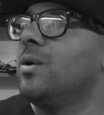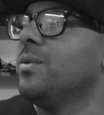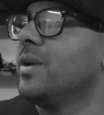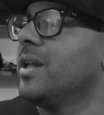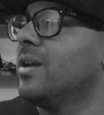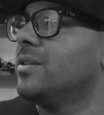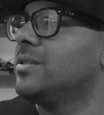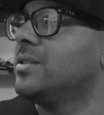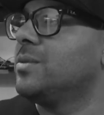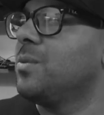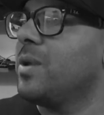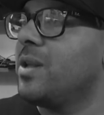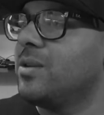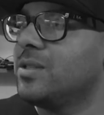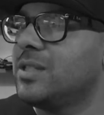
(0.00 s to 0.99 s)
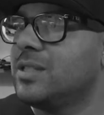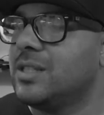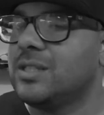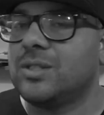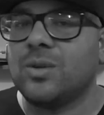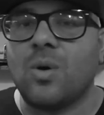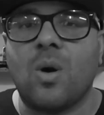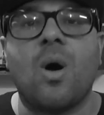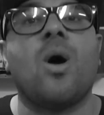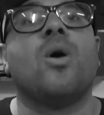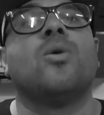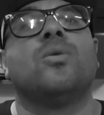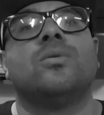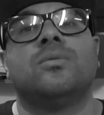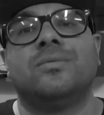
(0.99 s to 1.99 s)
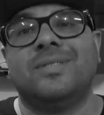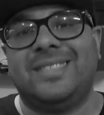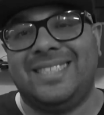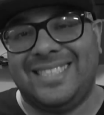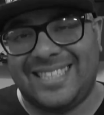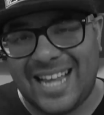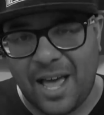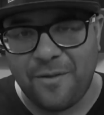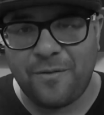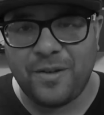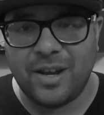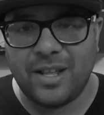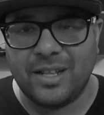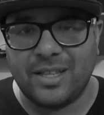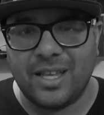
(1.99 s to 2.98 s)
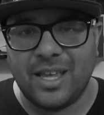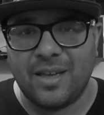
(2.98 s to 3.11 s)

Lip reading: What else? What else is in store? Oh, definitely.